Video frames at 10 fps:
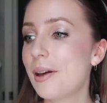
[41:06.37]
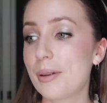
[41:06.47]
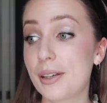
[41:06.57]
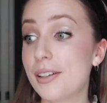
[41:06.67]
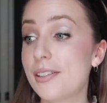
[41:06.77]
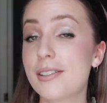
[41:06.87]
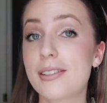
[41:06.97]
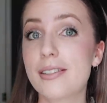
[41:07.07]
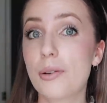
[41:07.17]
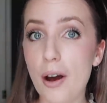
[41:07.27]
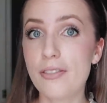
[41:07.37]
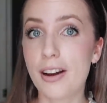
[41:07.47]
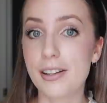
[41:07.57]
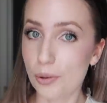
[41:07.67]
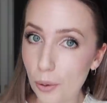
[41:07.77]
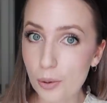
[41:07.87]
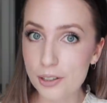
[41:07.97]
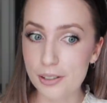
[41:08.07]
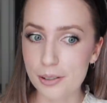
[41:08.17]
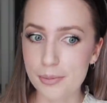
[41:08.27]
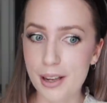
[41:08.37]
because the Wi-Fi is awesome.